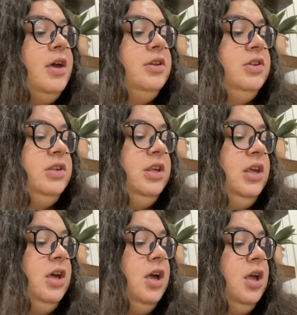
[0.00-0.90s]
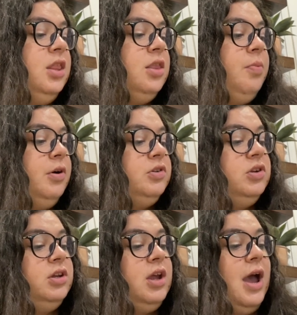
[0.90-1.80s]
to see the
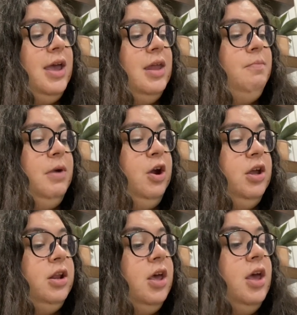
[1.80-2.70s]
person I had married.